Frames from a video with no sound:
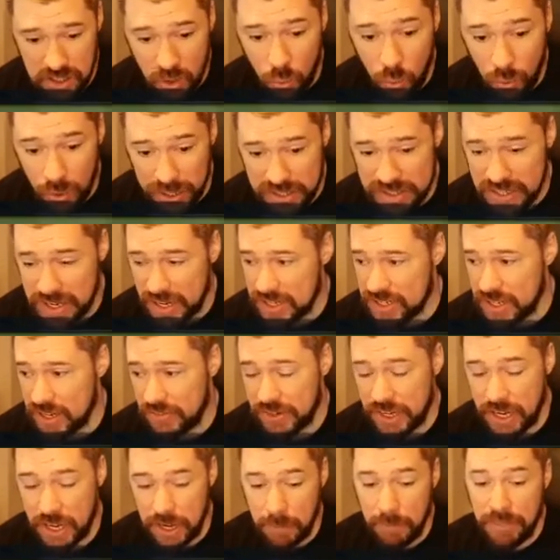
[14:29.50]
to Wednesday at
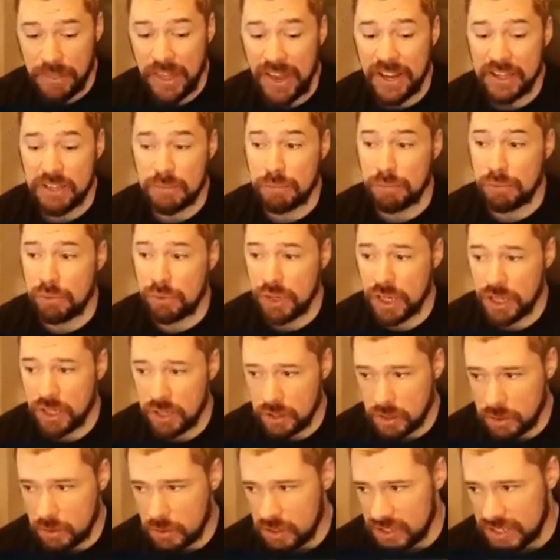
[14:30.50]
7 a.m., that is
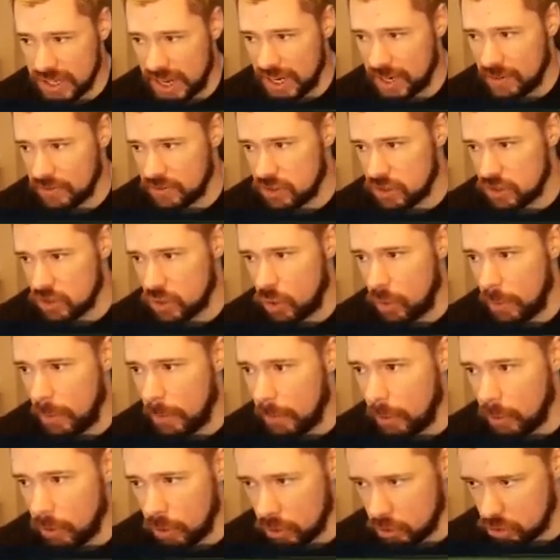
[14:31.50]
brilliant because that gives us
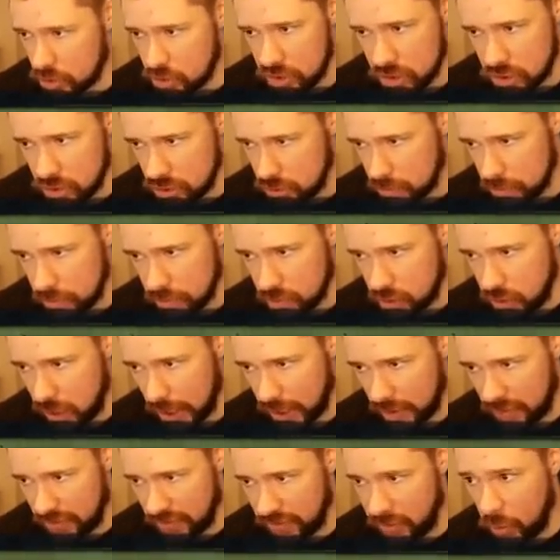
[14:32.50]

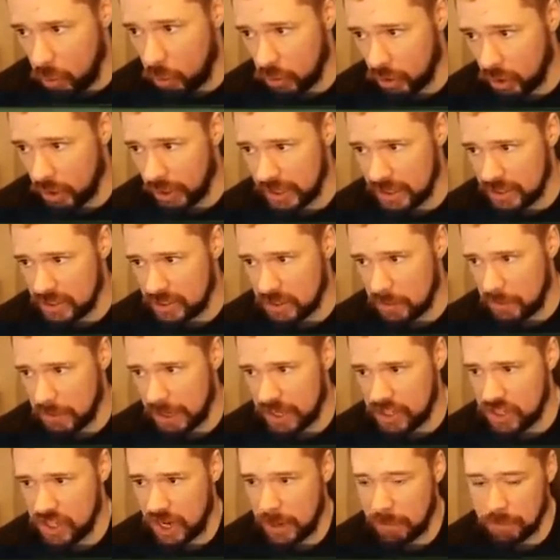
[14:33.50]
like four nights to
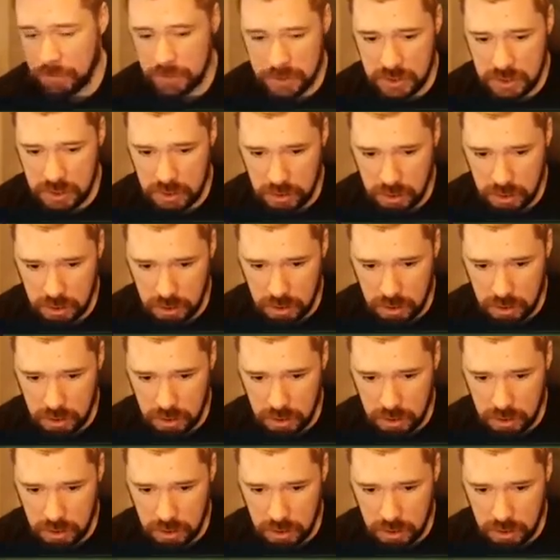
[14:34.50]
play champs.